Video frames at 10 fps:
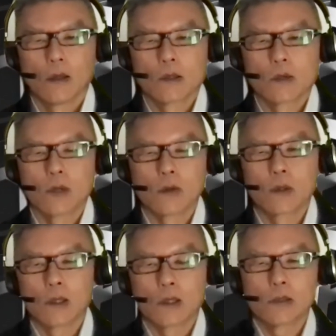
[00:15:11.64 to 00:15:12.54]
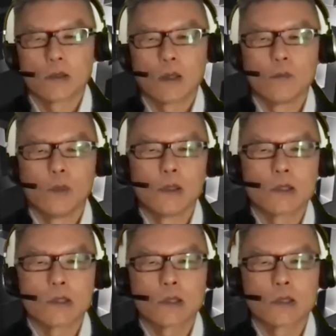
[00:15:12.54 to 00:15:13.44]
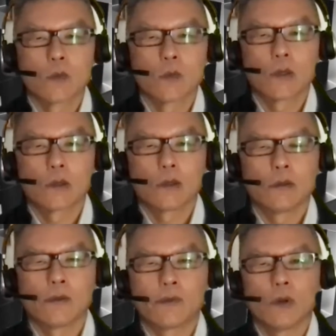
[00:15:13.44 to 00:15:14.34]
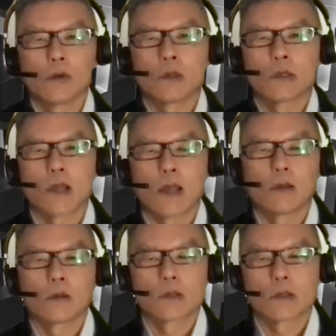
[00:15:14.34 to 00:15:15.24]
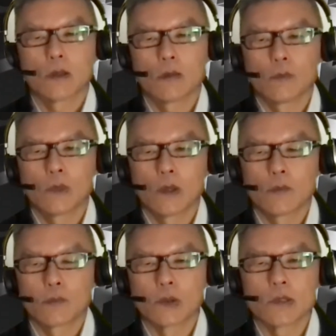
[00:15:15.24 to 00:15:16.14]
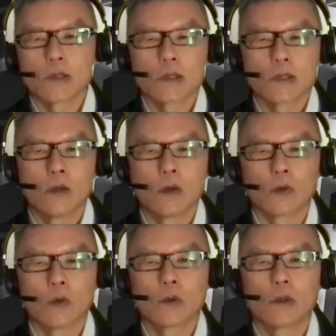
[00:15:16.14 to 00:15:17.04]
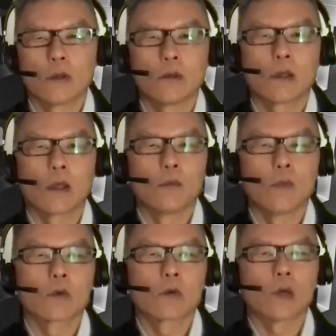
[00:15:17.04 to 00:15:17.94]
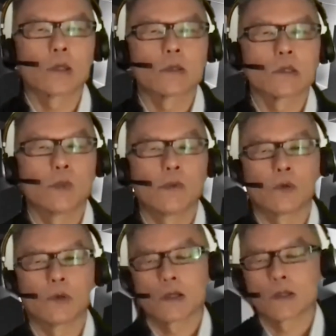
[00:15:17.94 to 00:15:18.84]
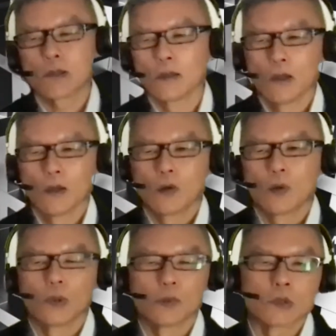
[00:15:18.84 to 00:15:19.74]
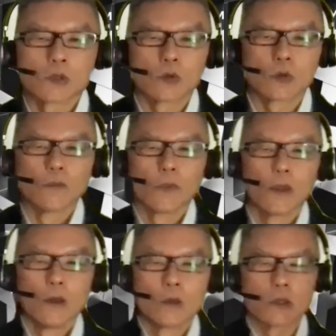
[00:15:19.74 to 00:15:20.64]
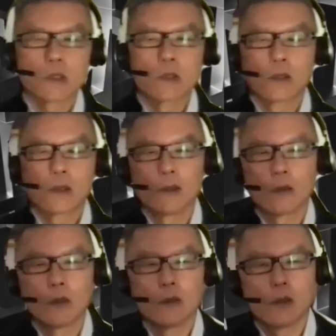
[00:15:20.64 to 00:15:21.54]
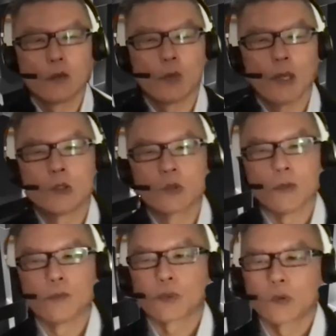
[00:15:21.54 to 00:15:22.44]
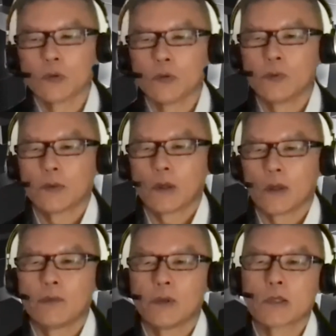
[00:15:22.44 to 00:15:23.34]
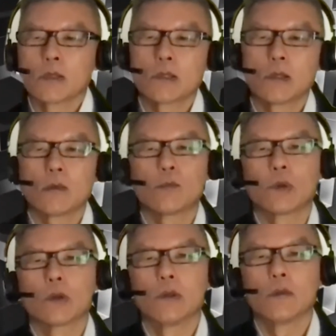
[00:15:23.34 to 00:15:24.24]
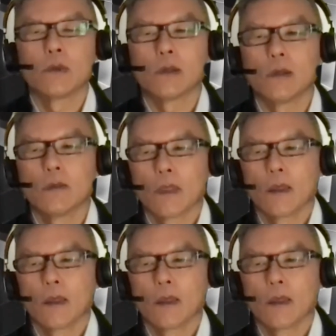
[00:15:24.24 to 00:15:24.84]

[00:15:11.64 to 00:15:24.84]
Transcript: So now you can actually immediately assess whether they follow the standards process or not, and they can make corrections before they actually open up the store. So this again a way to improve efficiency and productivity